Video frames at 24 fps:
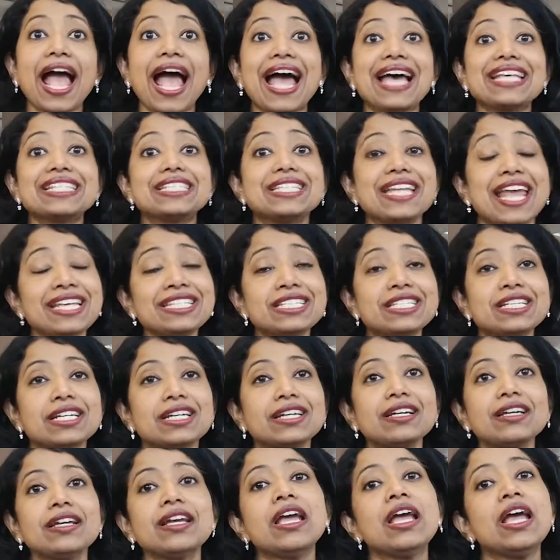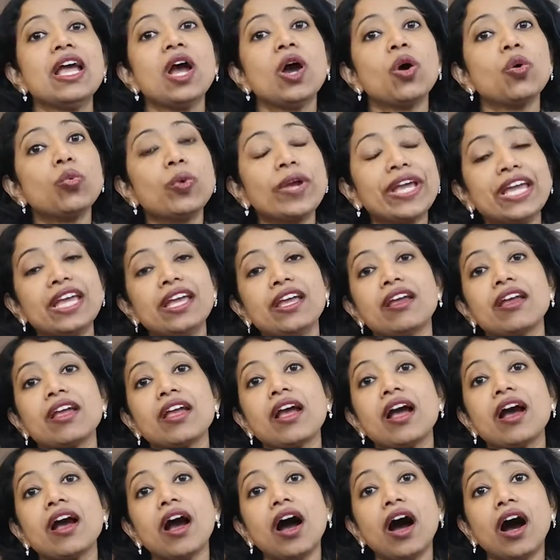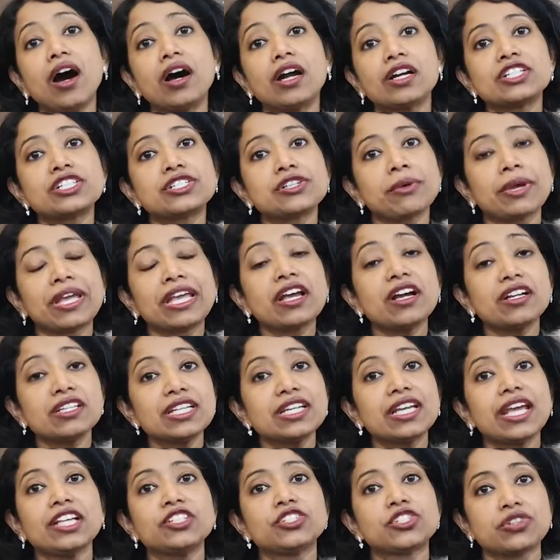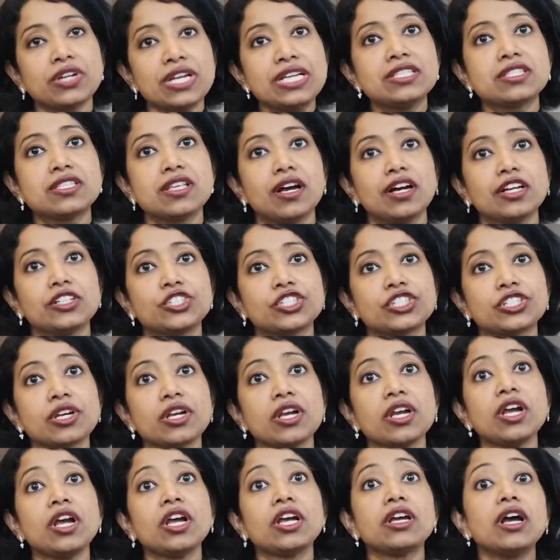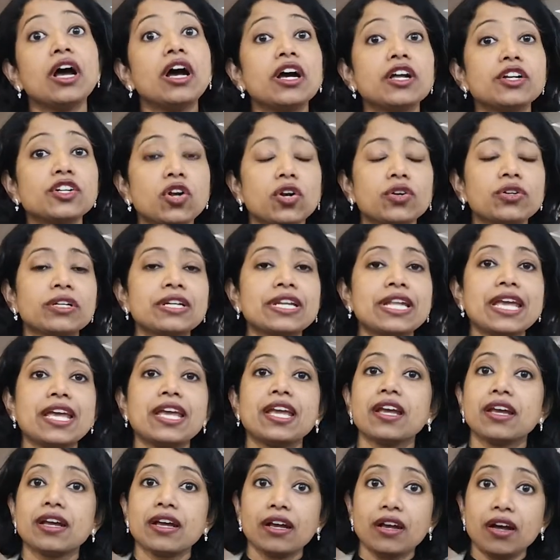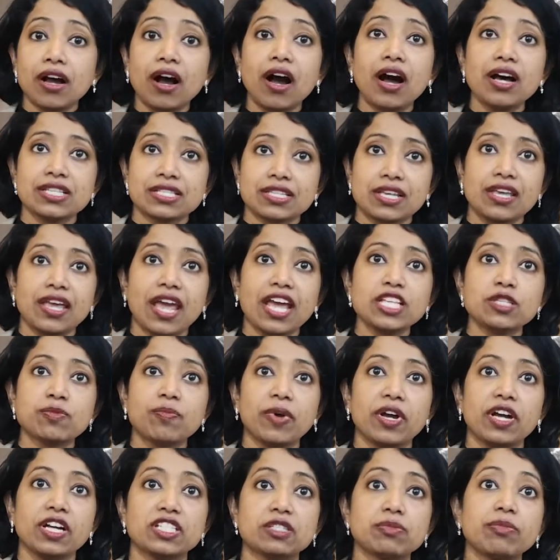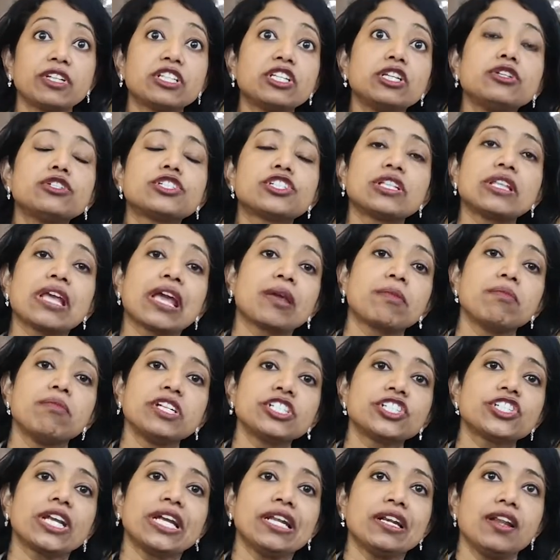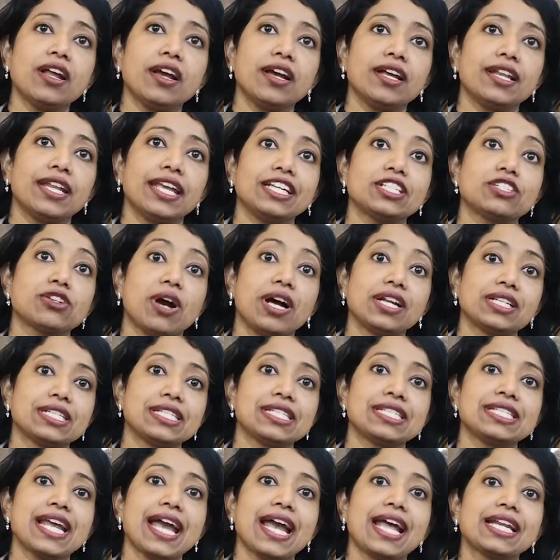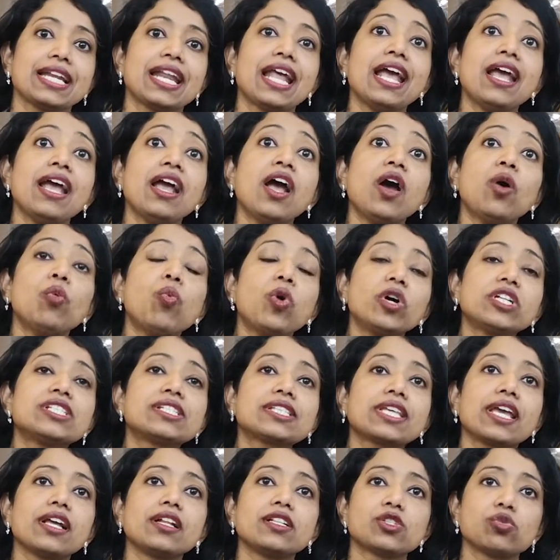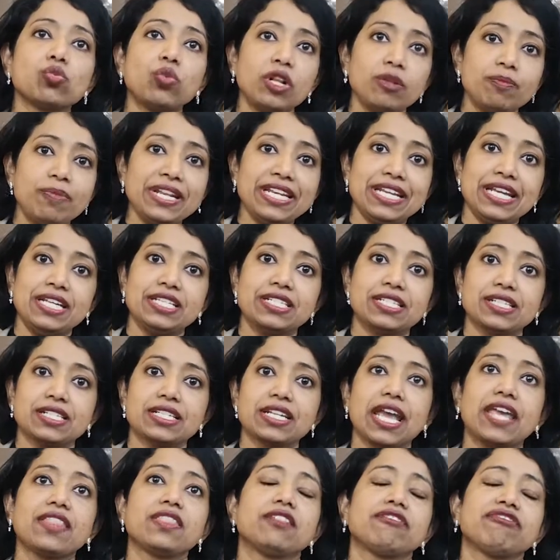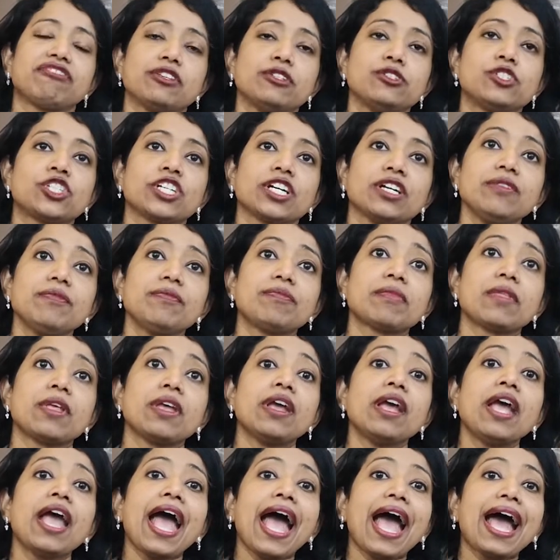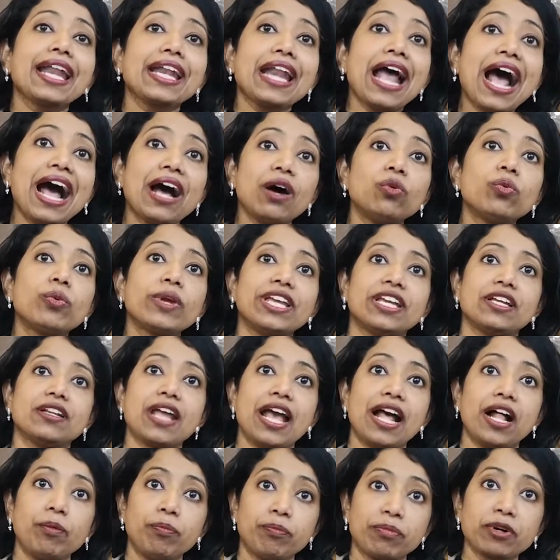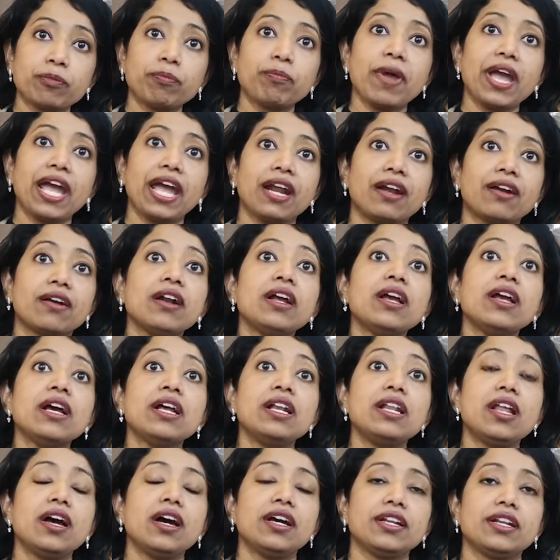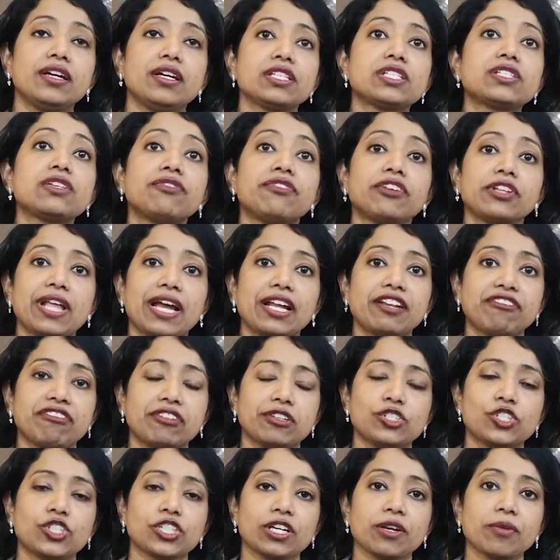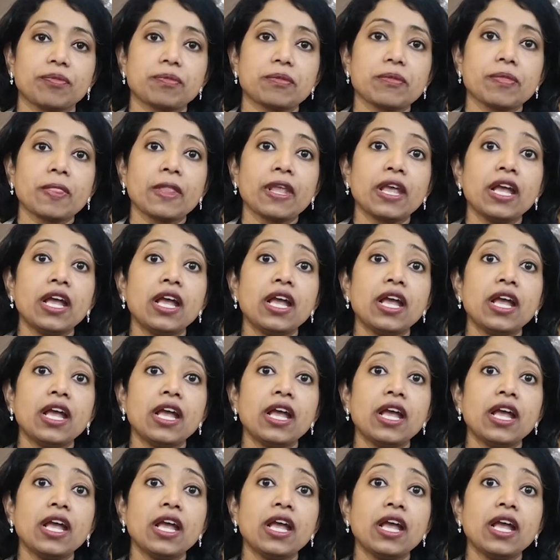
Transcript: As Nesta, we are doing cutting edge research, not only asking experts, but using machine learning to understand what skills will be needed in the future and how we can help prepare learners for that future.